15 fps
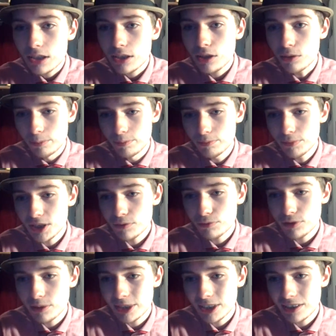Oh, Mr.
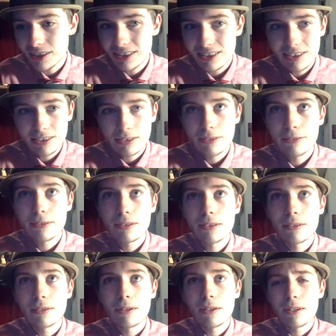Freeman asked,
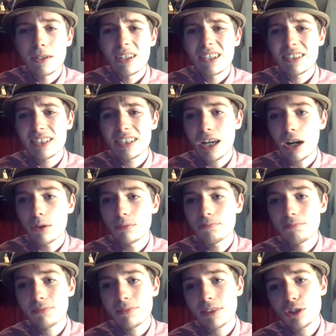now,
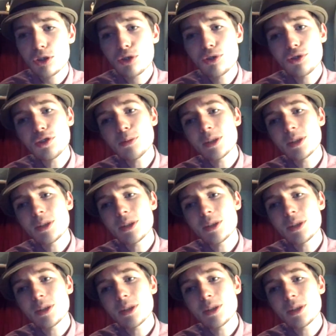do